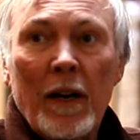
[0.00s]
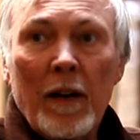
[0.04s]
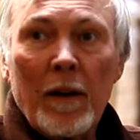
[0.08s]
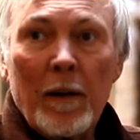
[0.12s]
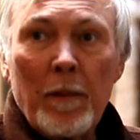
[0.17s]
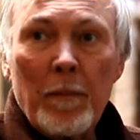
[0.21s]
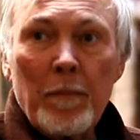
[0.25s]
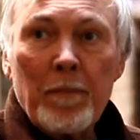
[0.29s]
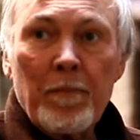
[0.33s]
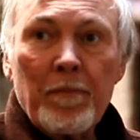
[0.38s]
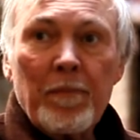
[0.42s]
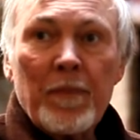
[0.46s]

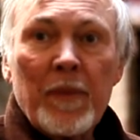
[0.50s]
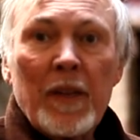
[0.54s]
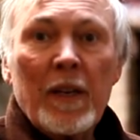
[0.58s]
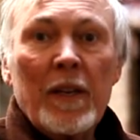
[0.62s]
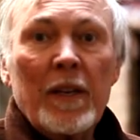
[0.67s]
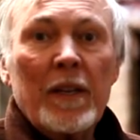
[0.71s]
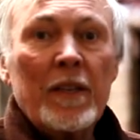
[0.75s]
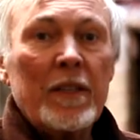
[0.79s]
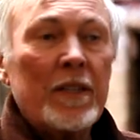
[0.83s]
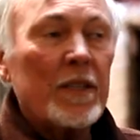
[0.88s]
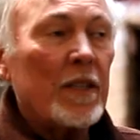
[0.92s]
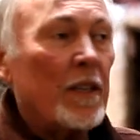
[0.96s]
um,
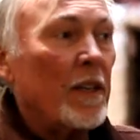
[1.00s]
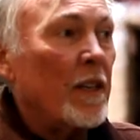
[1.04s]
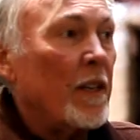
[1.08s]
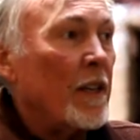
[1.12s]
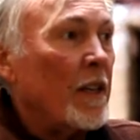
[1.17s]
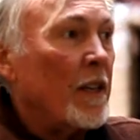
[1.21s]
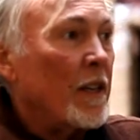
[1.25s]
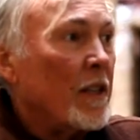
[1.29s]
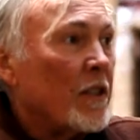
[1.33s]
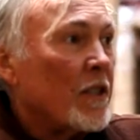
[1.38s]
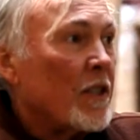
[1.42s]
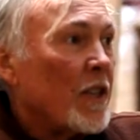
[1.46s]
it's
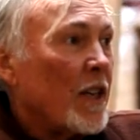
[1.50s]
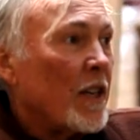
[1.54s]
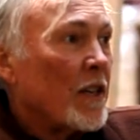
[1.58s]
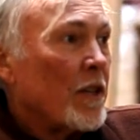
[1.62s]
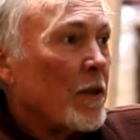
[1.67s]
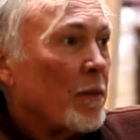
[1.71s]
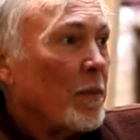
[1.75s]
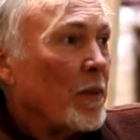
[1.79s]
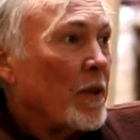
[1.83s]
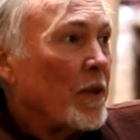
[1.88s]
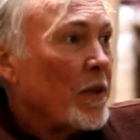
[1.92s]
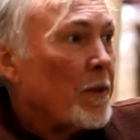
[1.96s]
an
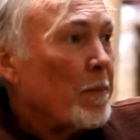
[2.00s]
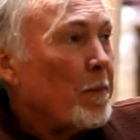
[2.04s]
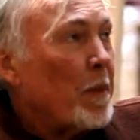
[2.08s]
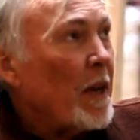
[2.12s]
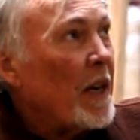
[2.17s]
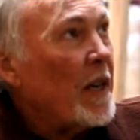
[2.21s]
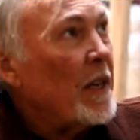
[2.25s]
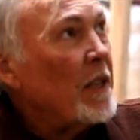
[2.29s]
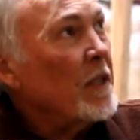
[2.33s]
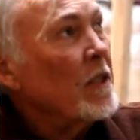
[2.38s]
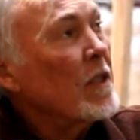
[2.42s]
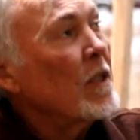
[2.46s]
accessible
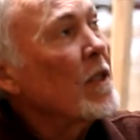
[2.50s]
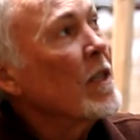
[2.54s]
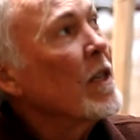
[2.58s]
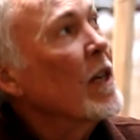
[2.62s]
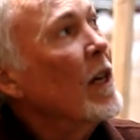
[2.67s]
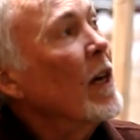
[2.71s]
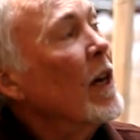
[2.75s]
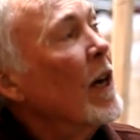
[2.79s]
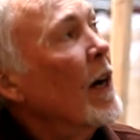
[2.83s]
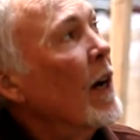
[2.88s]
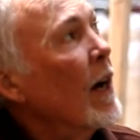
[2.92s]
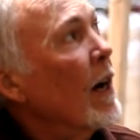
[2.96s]

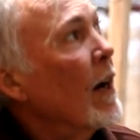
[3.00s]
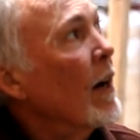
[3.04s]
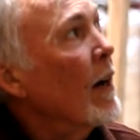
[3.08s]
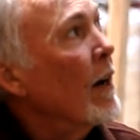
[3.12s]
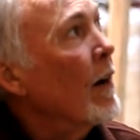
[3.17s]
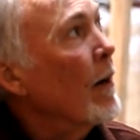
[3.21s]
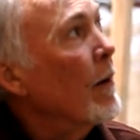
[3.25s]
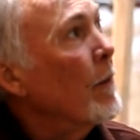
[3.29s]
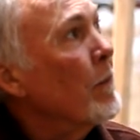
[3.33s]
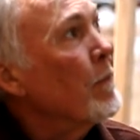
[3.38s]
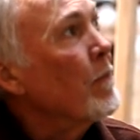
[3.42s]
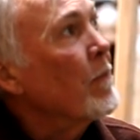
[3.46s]
space.
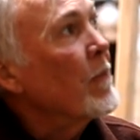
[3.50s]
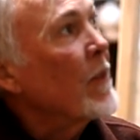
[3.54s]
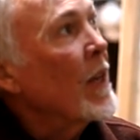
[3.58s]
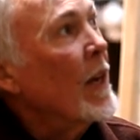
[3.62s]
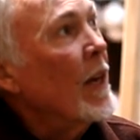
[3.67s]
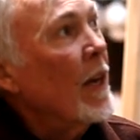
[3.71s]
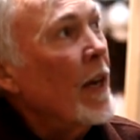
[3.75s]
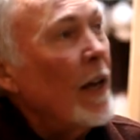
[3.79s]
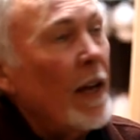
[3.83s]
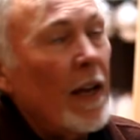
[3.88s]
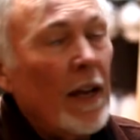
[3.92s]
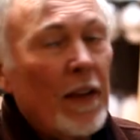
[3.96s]
Um,
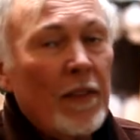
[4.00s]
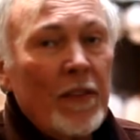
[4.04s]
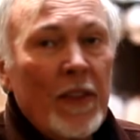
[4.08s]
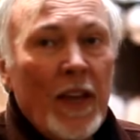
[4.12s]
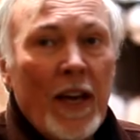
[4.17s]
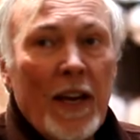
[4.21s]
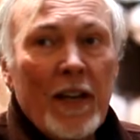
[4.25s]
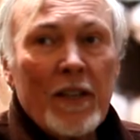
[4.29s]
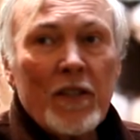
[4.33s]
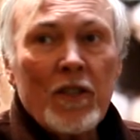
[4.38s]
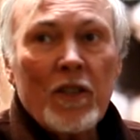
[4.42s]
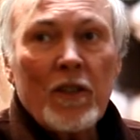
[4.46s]
and
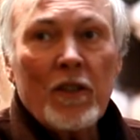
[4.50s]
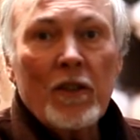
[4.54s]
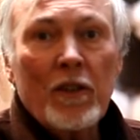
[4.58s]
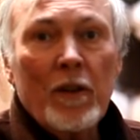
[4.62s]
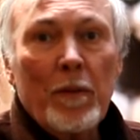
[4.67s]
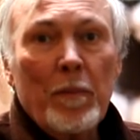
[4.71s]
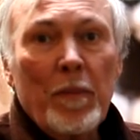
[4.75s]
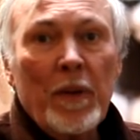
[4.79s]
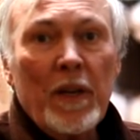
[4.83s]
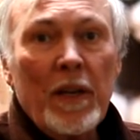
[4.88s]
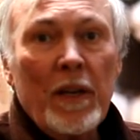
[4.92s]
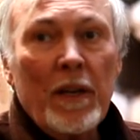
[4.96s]
that's
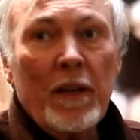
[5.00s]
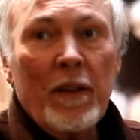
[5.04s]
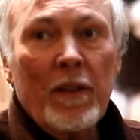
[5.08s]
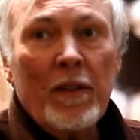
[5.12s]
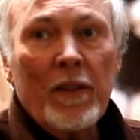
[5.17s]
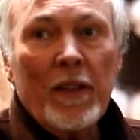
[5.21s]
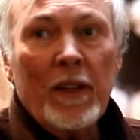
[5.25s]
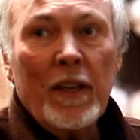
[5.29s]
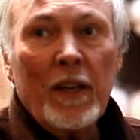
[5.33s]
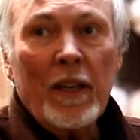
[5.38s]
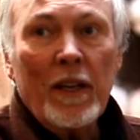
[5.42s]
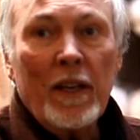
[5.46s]
going to be
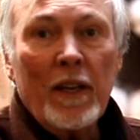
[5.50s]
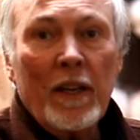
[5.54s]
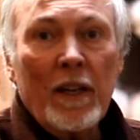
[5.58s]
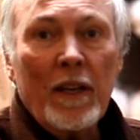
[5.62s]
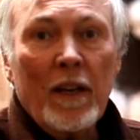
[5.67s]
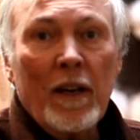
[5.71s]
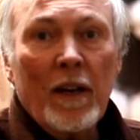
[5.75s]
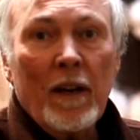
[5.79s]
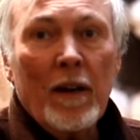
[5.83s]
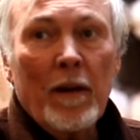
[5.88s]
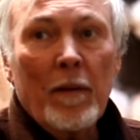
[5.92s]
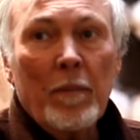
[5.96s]

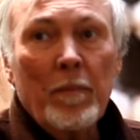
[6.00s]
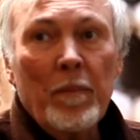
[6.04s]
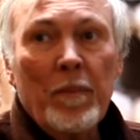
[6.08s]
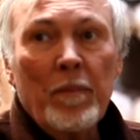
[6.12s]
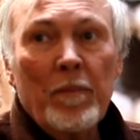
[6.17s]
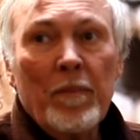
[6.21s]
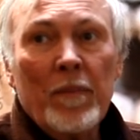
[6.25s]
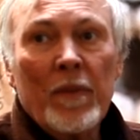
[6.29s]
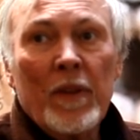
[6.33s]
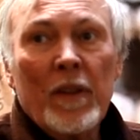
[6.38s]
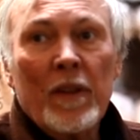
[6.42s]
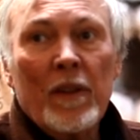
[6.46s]
the, uh,
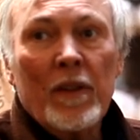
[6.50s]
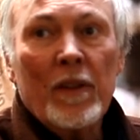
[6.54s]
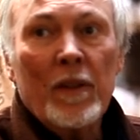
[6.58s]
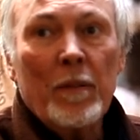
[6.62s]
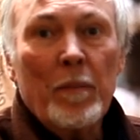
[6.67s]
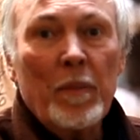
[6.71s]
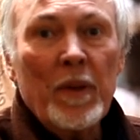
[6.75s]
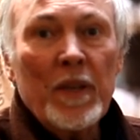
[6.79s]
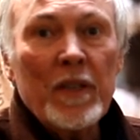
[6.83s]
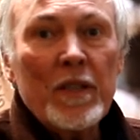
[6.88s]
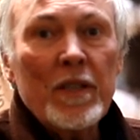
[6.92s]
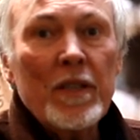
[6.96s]

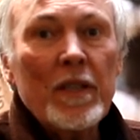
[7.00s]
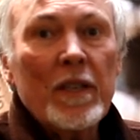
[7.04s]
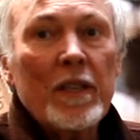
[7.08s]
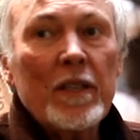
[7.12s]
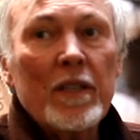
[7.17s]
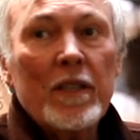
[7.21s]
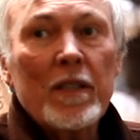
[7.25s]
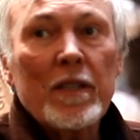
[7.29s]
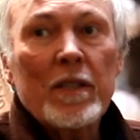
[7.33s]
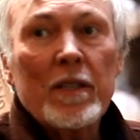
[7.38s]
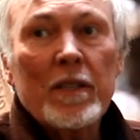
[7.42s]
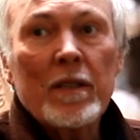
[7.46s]
the
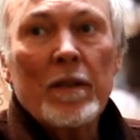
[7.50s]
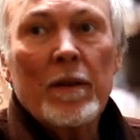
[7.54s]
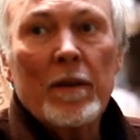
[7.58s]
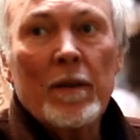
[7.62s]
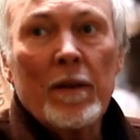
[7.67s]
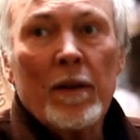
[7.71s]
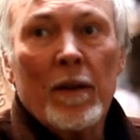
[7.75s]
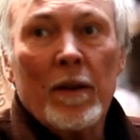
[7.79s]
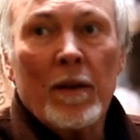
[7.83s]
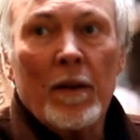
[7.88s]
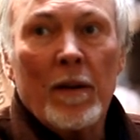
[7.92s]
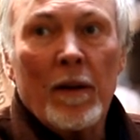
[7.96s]
business
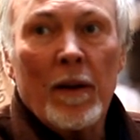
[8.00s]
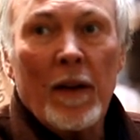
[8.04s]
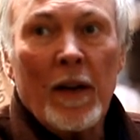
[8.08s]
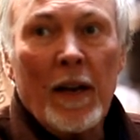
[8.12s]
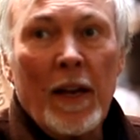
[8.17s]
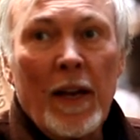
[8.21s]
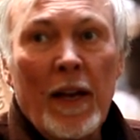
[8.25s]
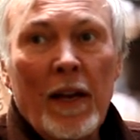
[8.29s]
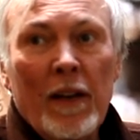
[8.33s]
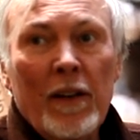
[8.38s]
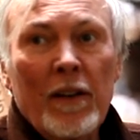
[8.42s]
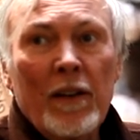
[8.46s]

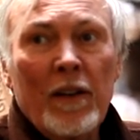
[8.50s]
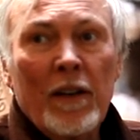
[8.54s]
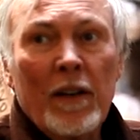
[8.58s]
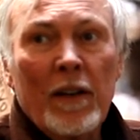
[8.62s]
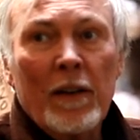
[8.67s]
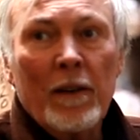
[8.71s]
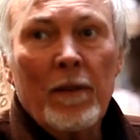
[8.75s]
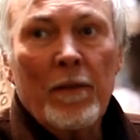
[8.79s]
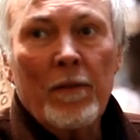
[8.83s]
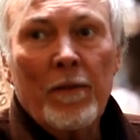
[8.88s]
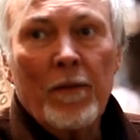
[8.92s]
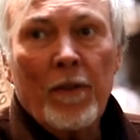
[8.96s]
and
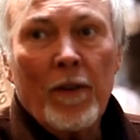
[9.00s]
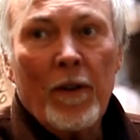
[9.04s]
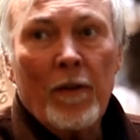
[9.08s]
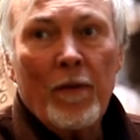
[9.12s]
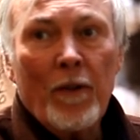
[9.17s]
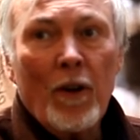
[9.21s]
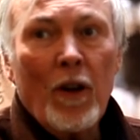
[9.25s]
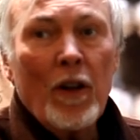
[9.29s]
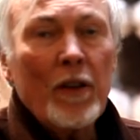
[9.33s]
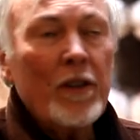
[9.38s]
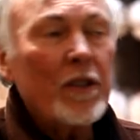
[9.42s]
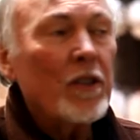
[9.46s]
of,
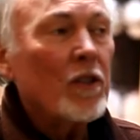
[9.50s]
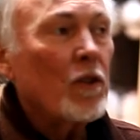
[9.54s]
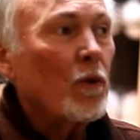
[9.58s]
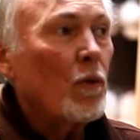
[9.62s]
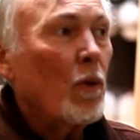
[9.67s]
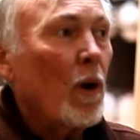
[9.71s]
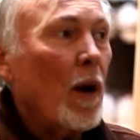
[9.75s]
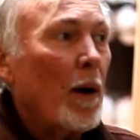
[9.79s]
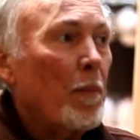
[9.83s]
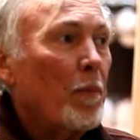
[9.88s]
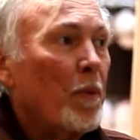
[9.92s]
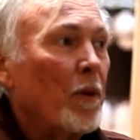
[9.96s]
of all these
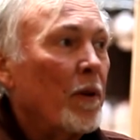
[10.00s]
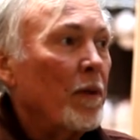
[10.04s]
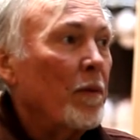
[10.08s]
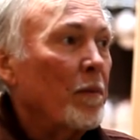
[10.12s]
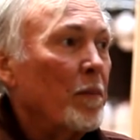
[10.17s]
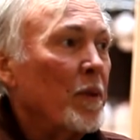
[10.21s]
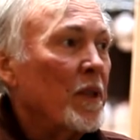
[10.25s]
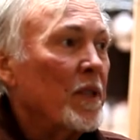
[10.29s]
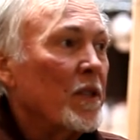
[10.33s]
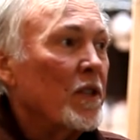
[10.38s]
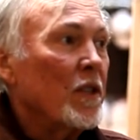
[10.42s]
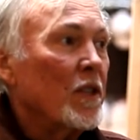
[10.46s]

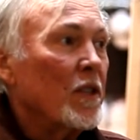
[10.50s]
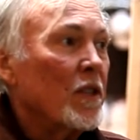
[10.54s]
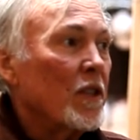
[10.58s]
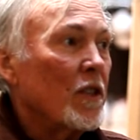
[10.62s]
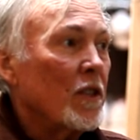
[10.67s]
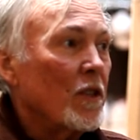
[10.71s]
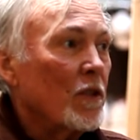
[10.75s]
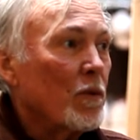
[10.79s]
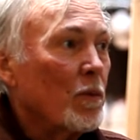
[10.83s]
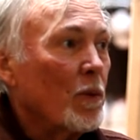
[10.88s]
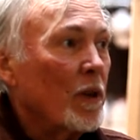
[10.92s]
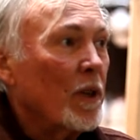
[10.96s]
cooperative
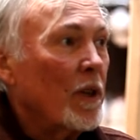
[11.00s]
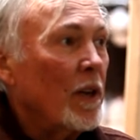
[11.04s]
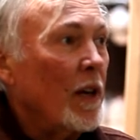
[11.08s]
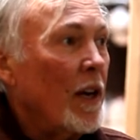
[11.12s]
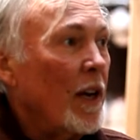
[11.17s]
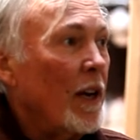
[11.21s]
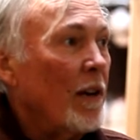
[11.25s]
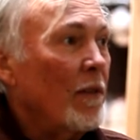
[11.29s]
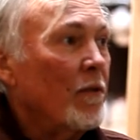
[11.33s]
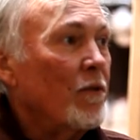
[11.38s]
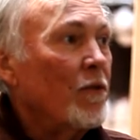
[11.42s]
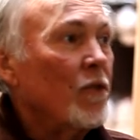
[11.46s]
businesses. We're going
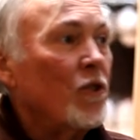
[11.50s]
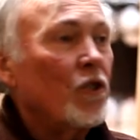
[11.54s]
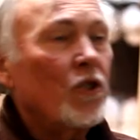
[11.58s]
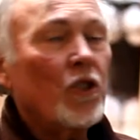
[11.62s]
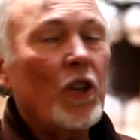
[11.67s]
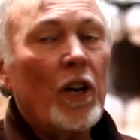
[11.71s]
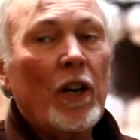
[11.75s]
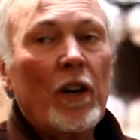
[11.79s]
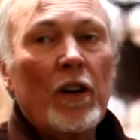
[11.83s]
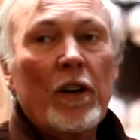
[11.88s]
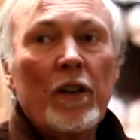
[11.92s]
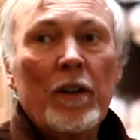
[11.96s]
to have
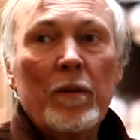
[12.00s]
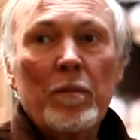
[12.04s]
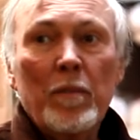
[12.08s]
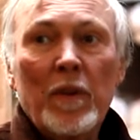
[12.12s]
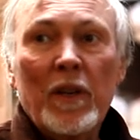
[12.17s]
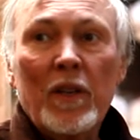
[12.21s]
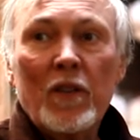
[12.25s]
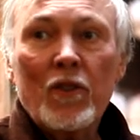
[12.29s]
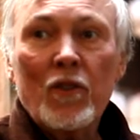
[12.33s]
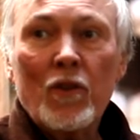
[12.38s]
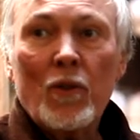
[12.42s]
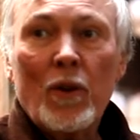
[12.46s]
shared
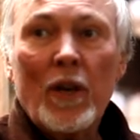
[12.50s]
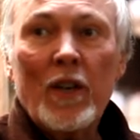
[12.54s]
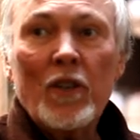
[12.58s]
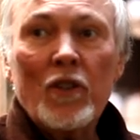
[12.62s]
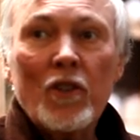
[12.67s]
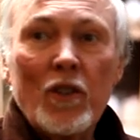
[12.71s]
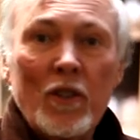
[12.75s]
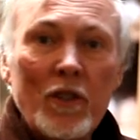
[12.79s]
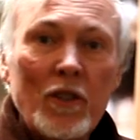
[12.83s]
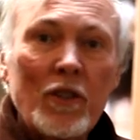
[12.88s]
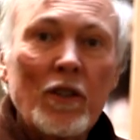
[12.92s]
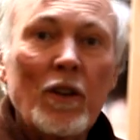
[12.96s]

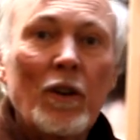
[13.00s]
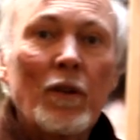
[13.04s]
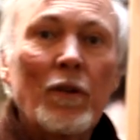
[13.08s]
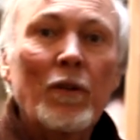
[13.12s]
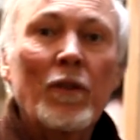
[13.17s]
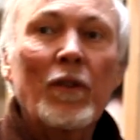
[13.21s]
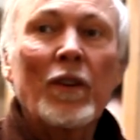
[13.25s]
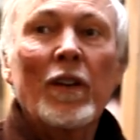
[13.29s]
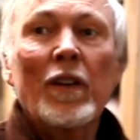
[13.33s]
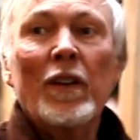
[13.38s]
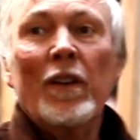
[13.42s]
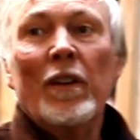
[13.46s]
administration,
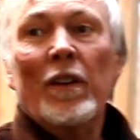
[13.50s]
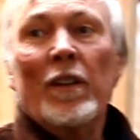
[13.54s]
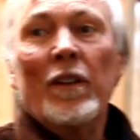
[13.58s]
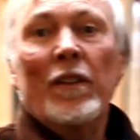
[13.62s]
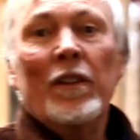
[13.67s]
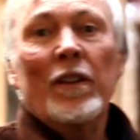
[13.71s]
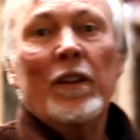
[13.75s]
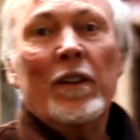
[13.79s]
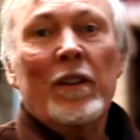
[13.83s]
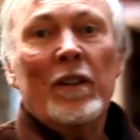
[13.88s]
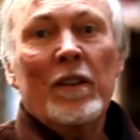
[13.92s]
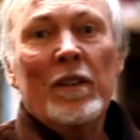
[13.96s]
so
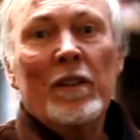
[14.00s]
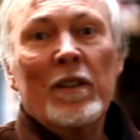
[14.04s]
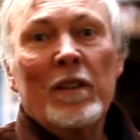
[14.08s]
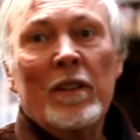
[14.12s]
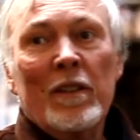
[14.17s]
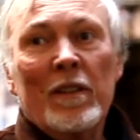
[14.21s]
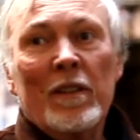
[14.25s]
the